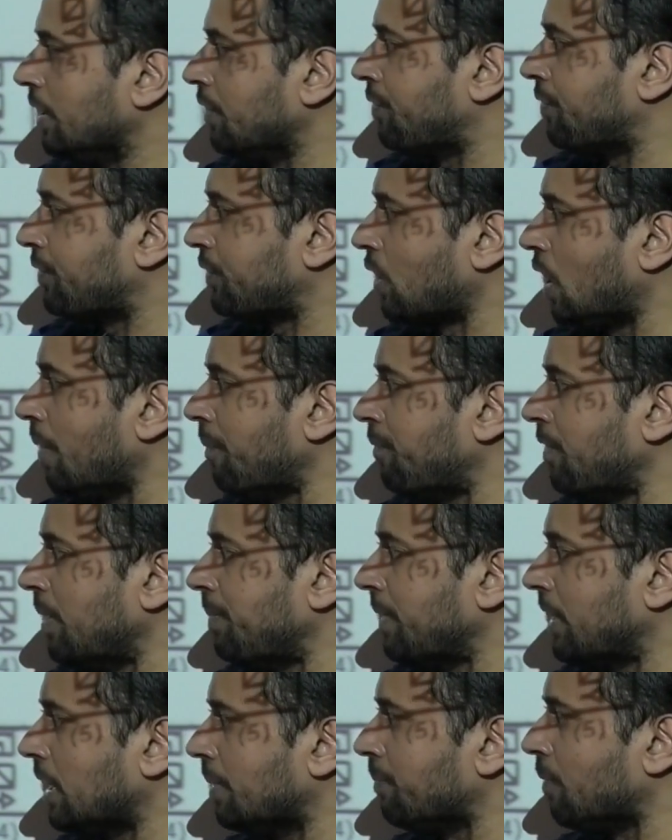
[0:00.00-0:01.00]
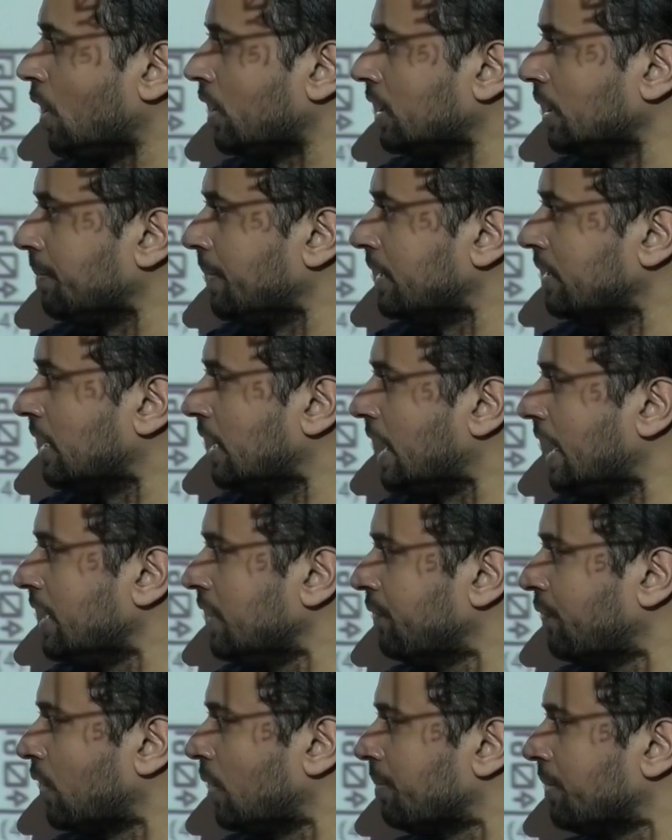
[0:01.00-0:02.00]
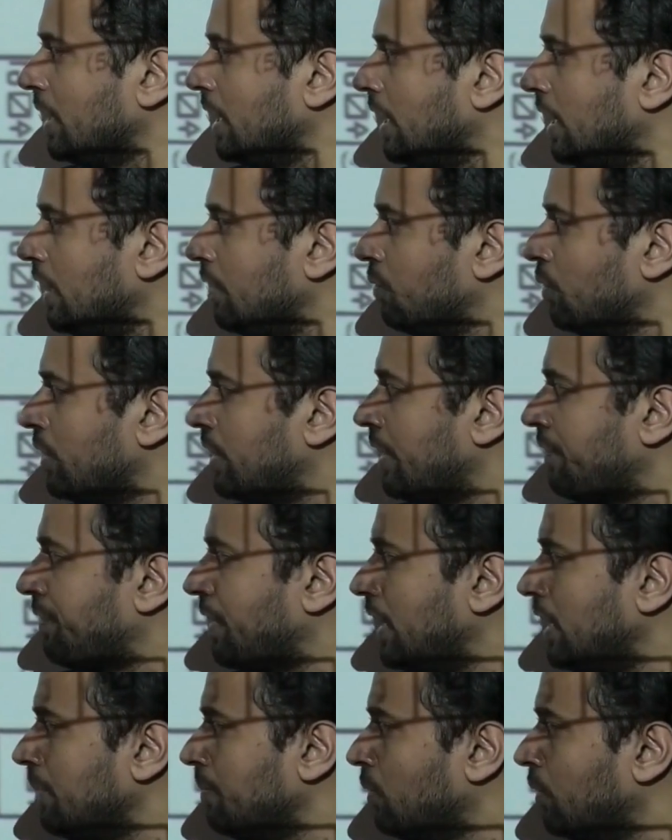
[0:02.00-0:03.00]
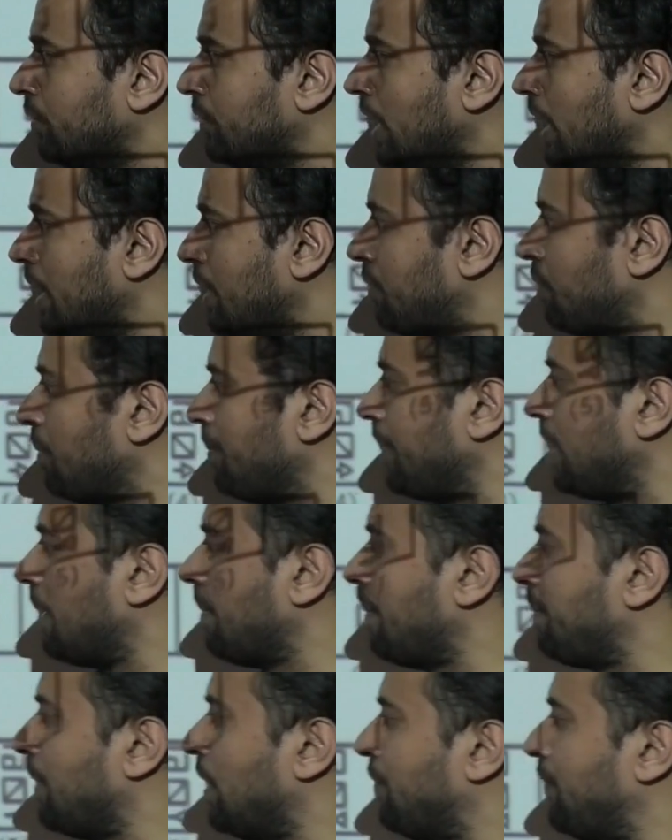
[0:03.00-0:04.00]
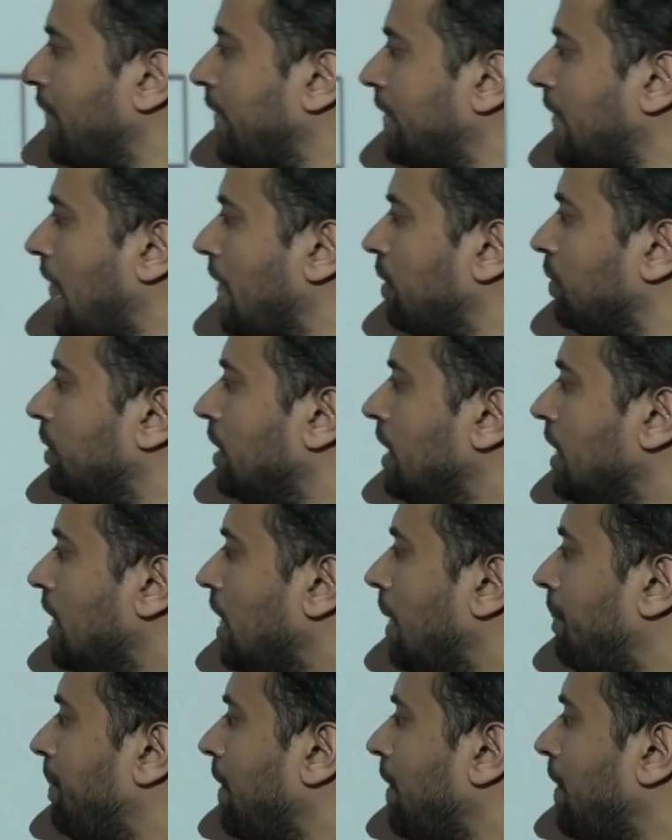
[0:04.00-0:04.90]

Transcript: if top will become bottom and the line from here would definitely move there it would become a perfect arrow a